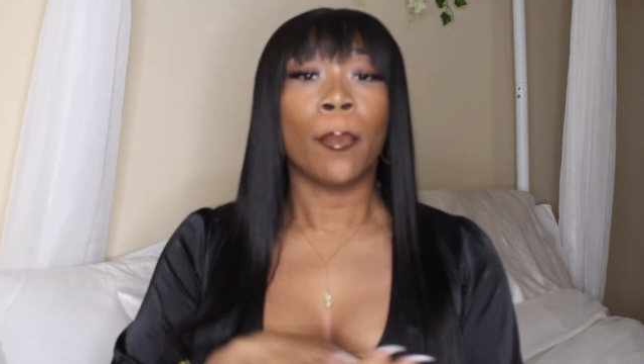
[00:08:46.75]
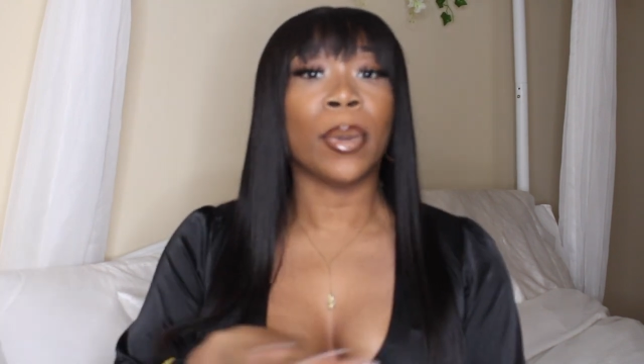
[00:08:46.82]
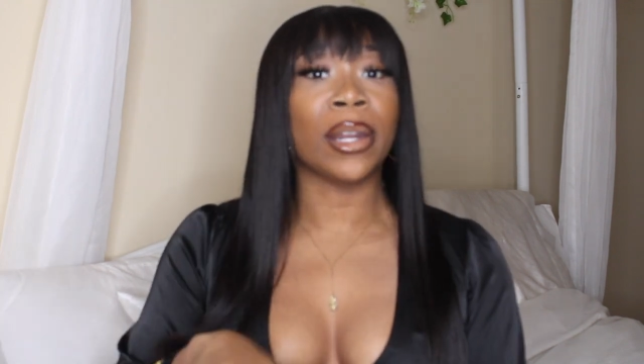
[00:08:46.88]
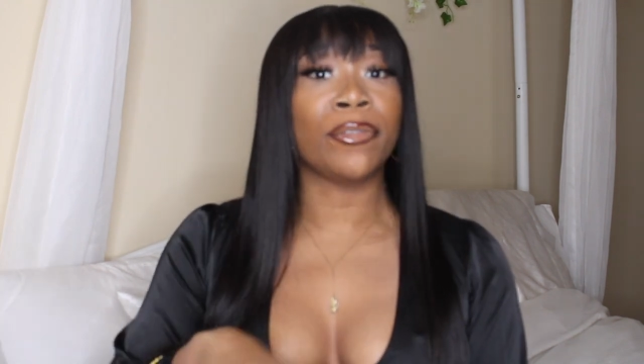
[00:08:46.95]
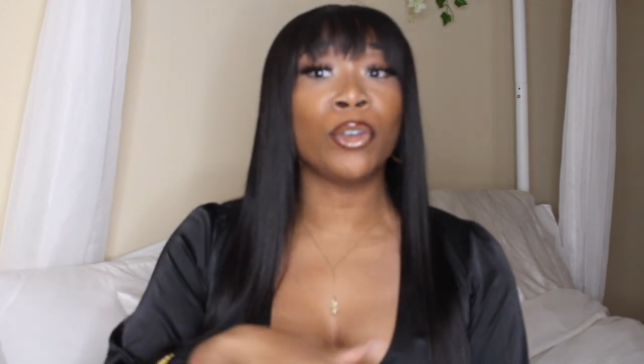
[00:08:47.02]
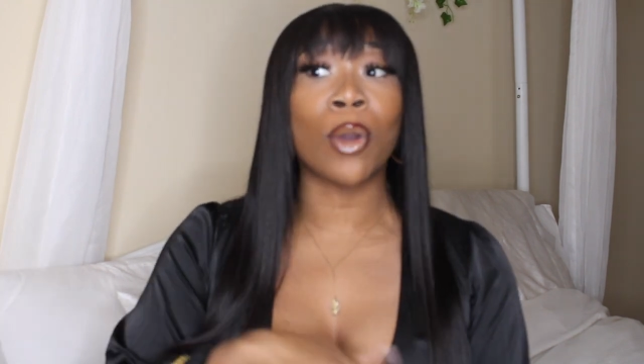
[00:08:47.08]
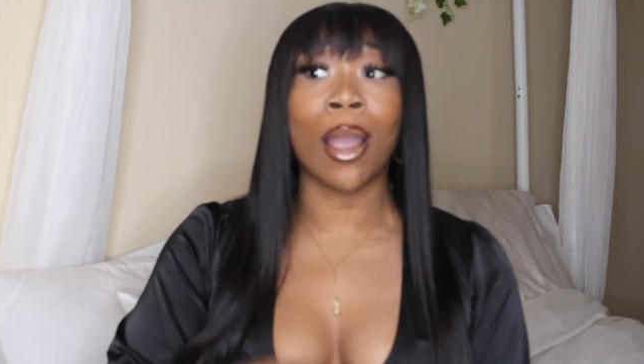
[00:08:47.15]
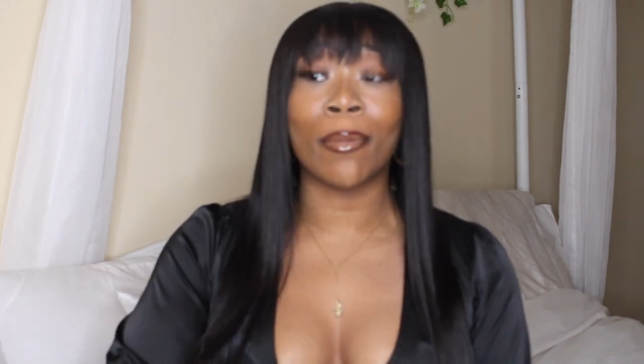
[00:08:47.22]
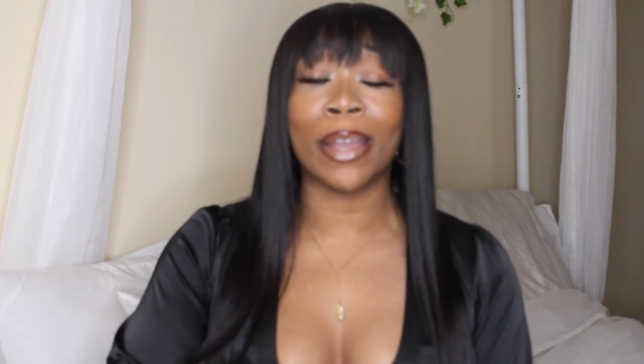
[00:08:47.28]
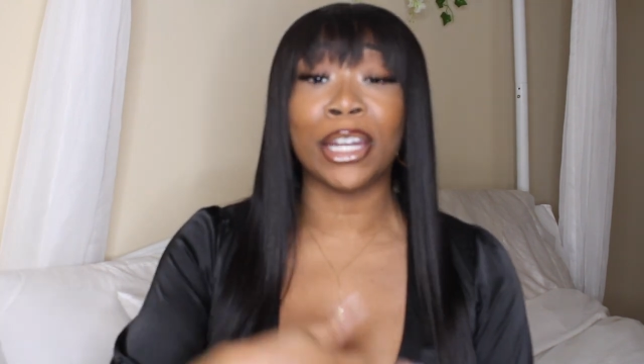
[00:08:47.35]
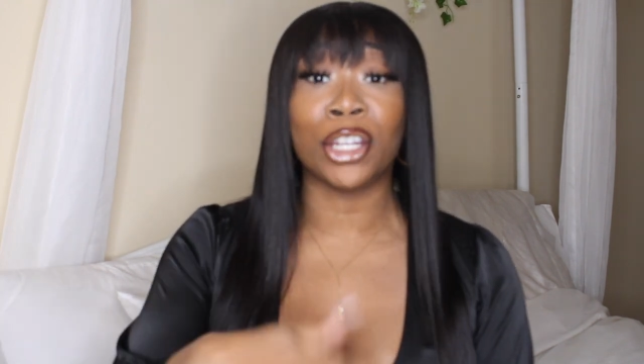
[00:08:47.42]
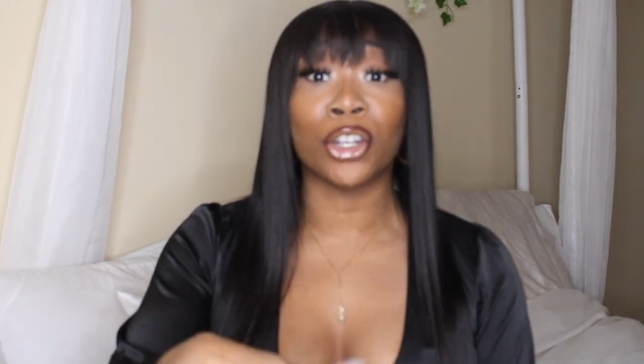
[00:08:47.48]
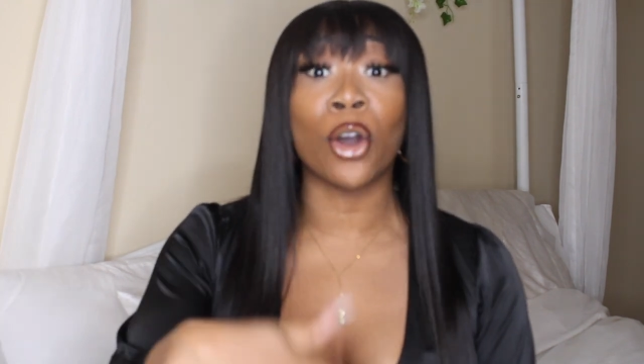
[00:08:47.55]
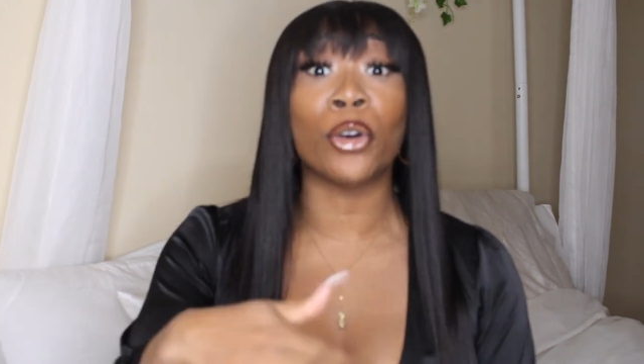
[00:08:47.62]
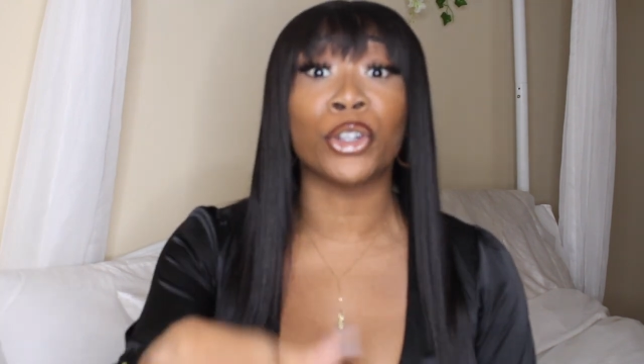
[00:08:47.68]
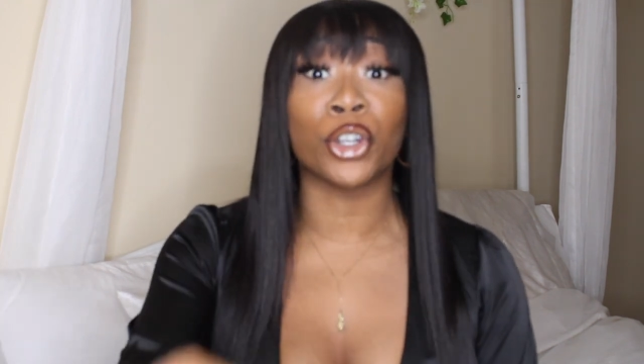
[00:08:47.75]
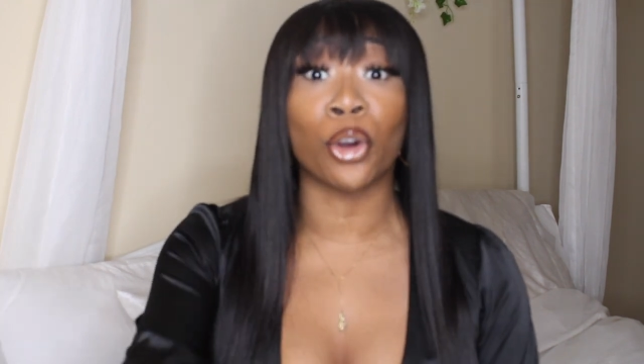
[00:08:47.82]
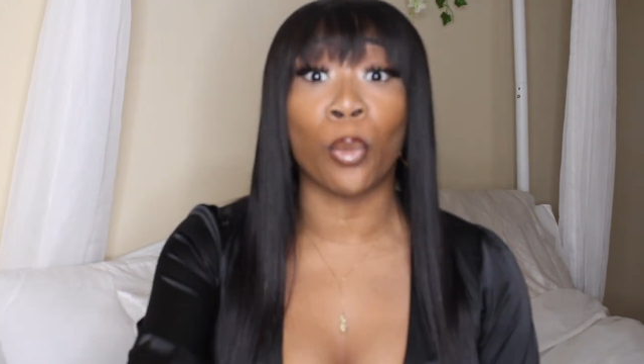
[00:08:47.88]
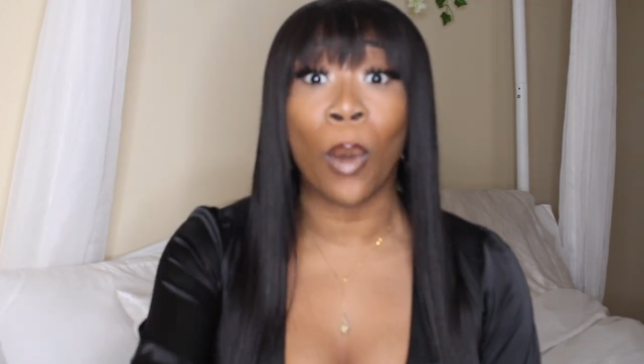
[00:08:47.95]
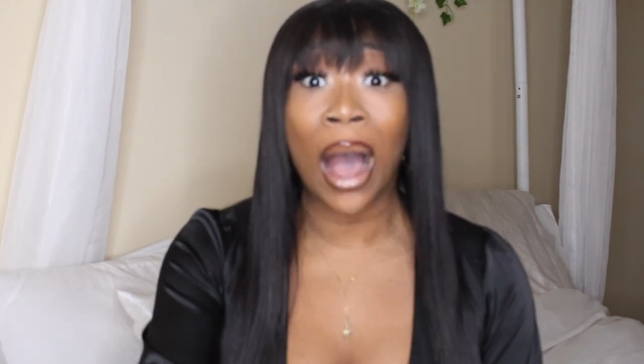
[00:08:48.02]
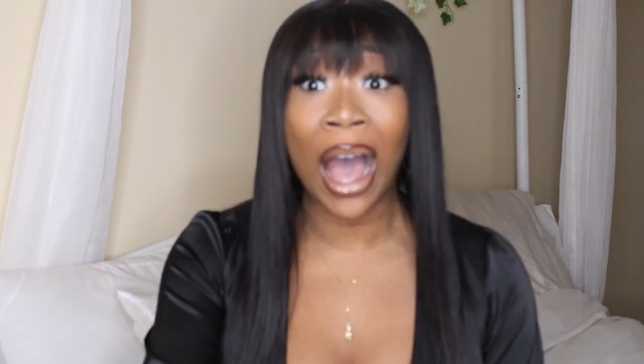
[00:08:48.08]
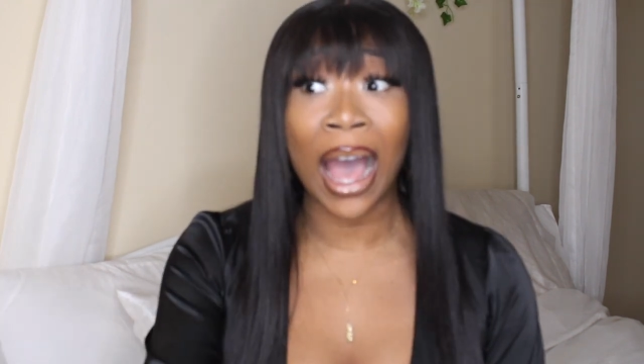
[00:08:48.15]
But if you already know
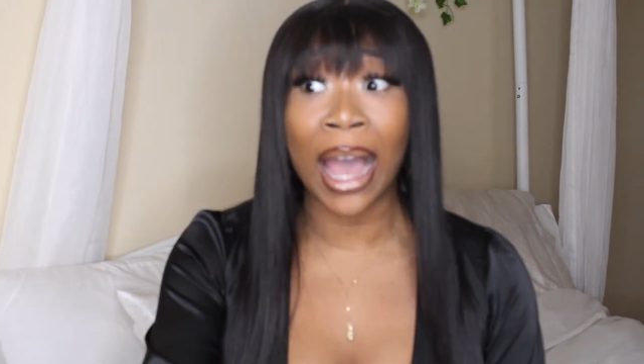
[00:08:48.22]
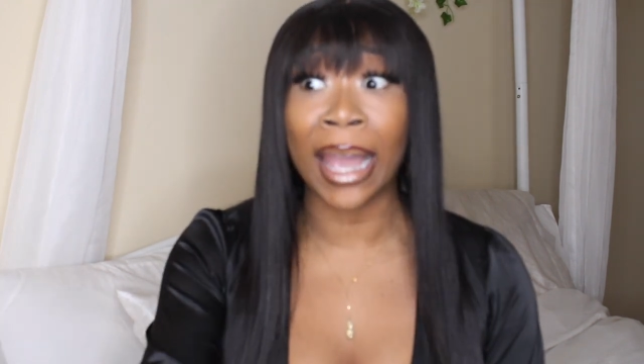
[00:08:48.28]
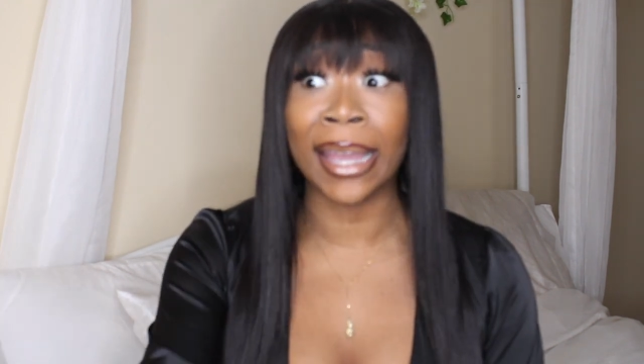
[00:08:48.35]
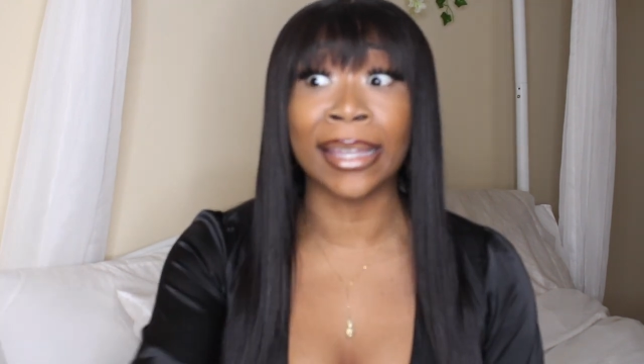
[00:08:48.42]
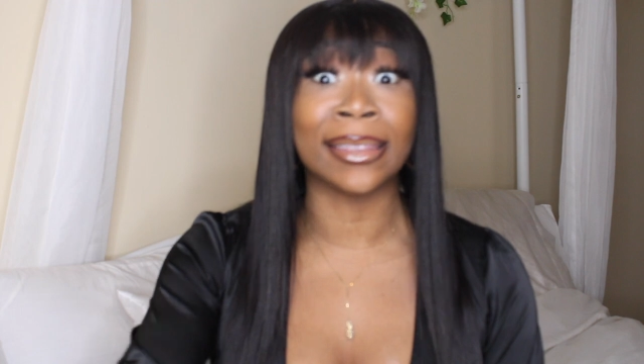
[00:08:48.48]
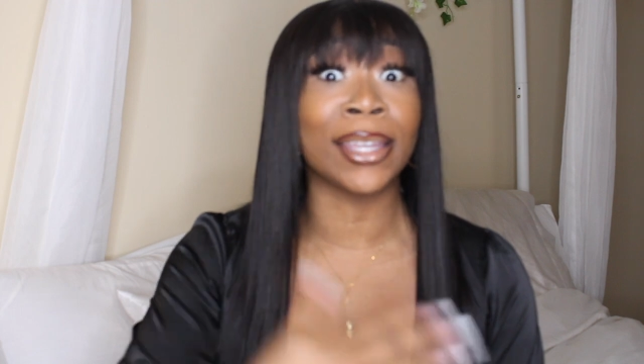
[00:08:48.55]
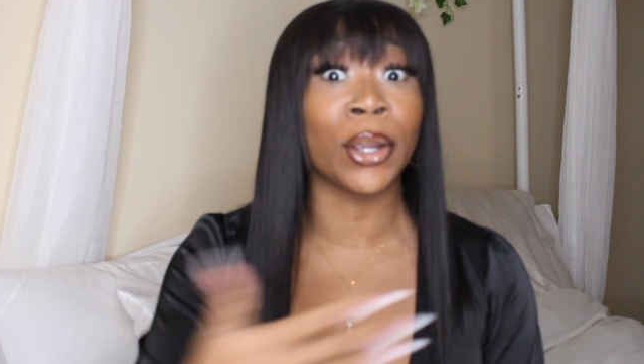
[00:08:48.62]
your why,